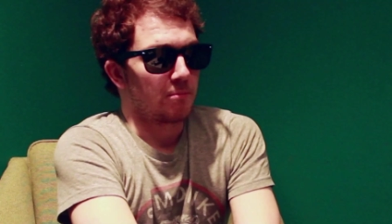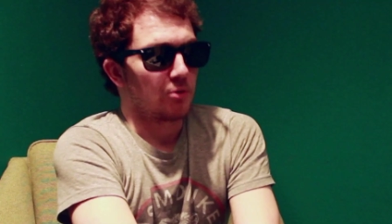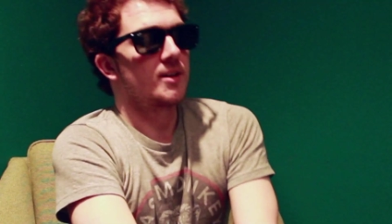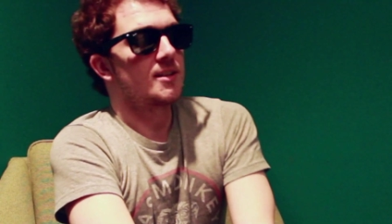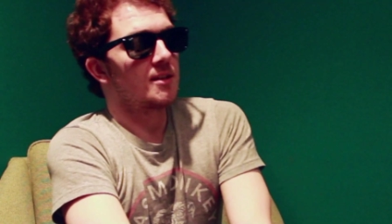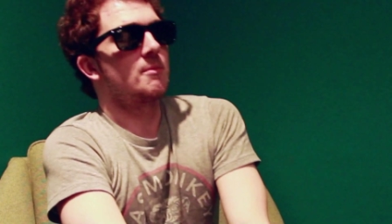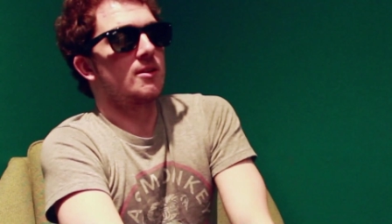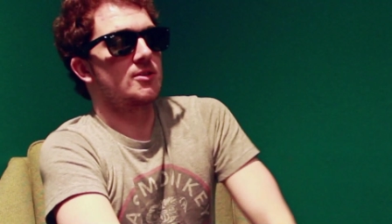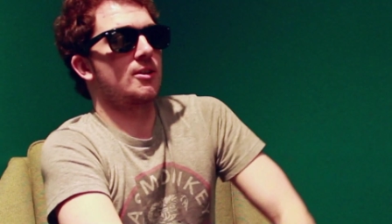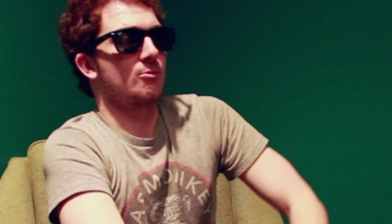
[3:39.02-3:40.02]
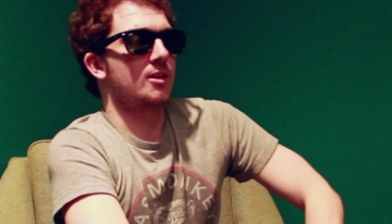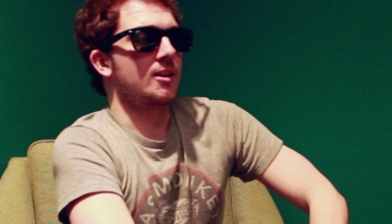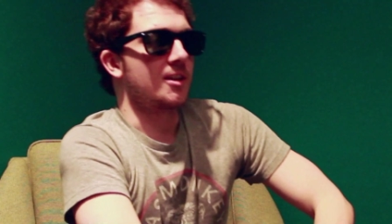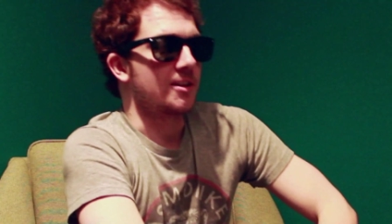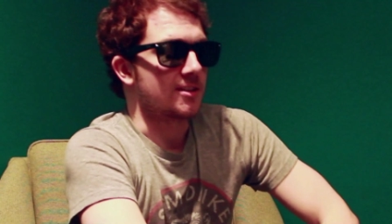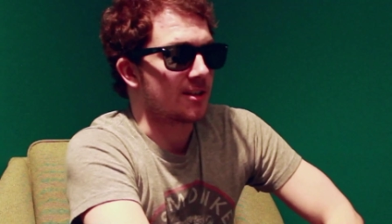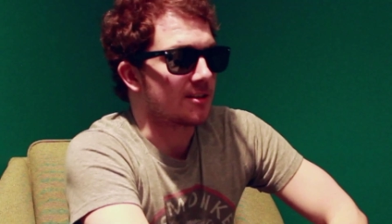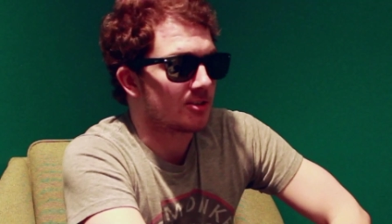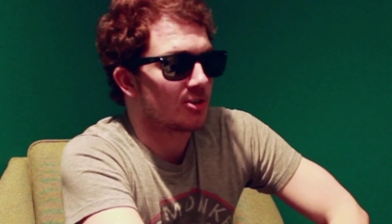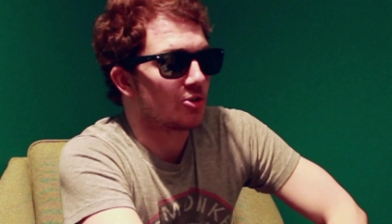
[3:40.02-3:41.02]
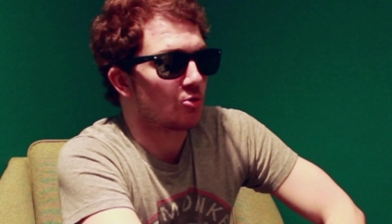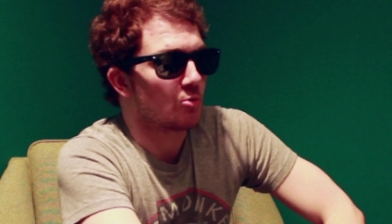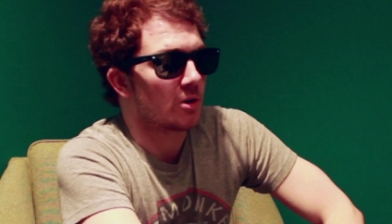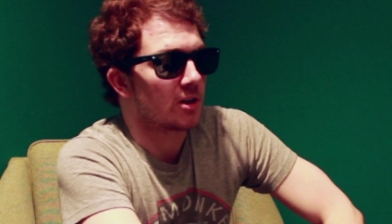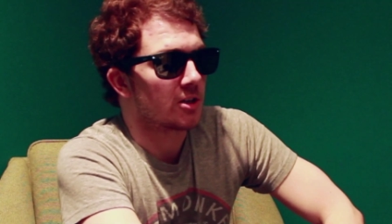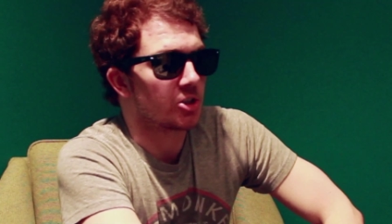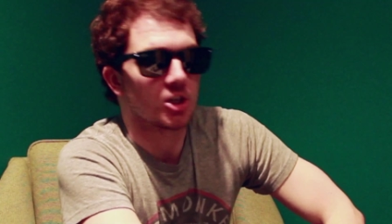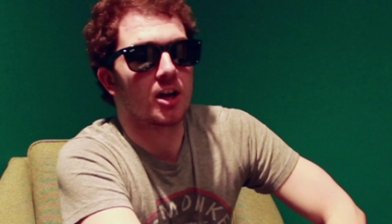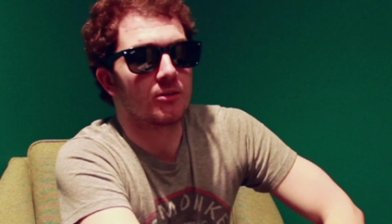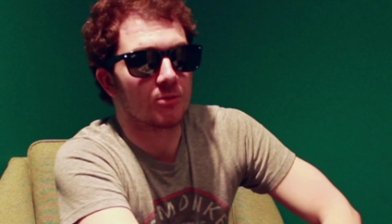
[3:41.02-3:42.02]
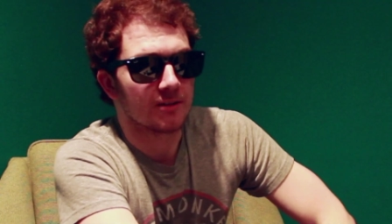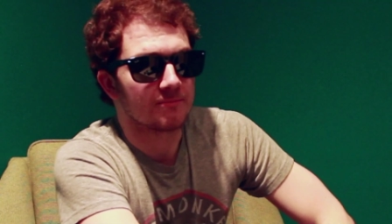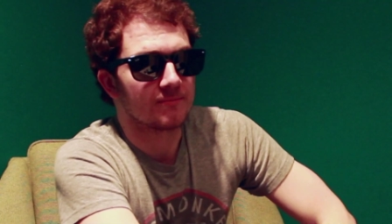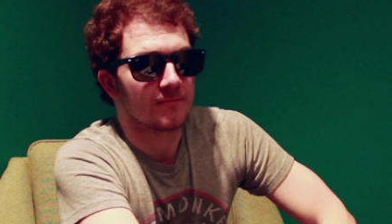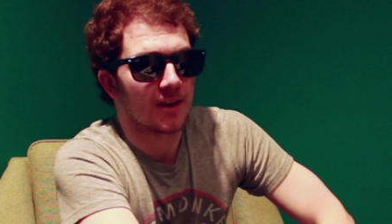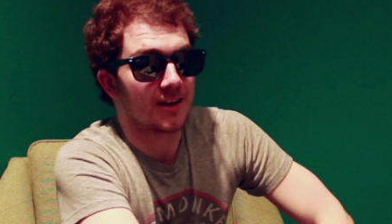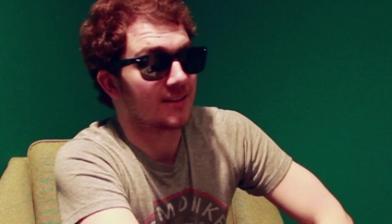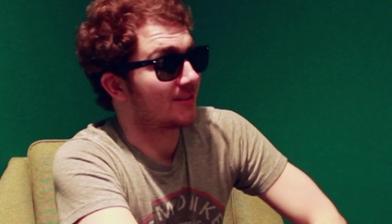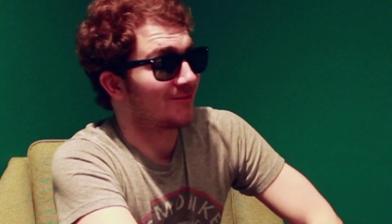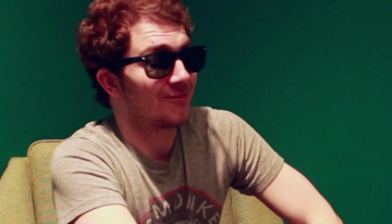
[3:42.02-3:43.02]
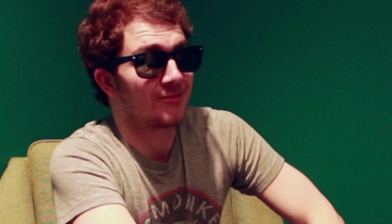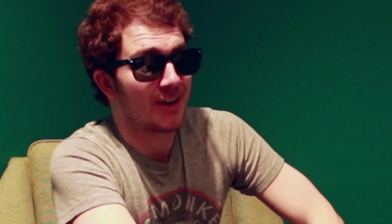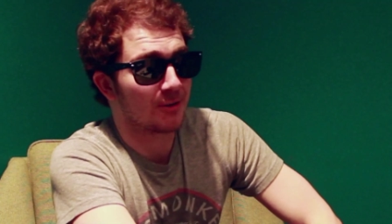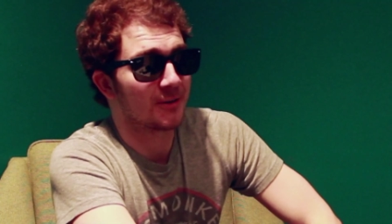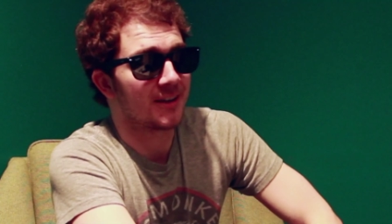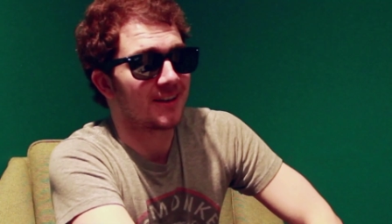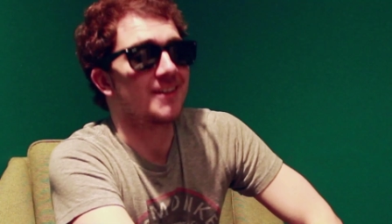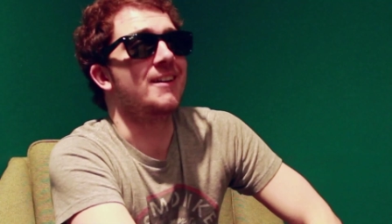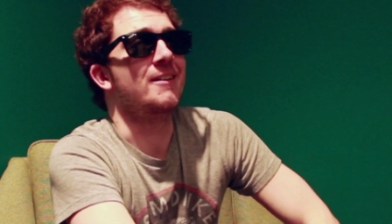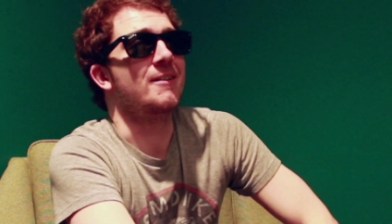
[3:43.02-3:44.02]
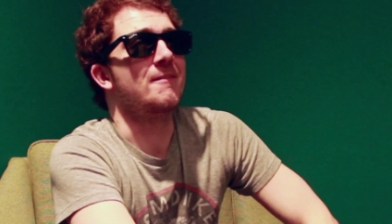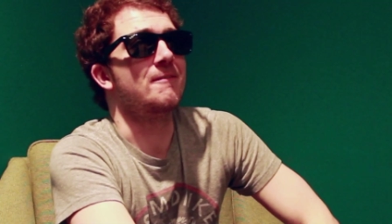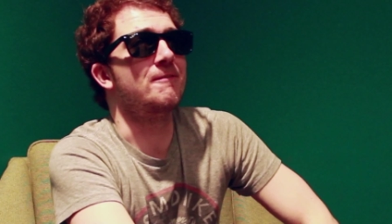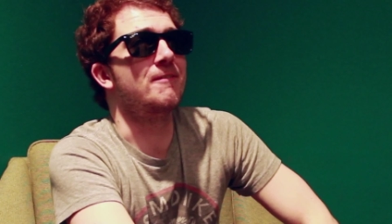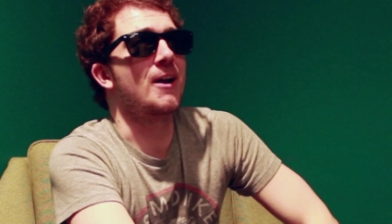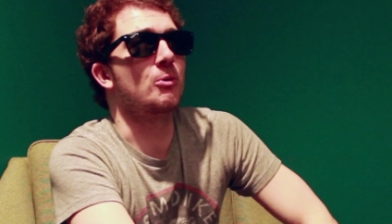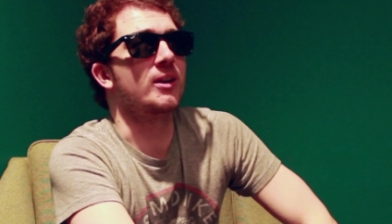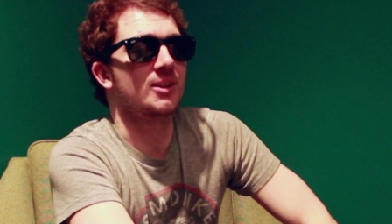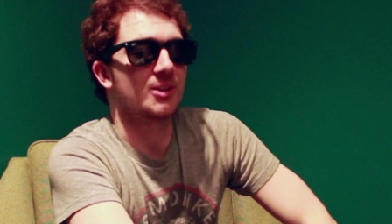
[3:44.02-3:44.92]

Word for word: Prison music really is his new genre, and it's very, very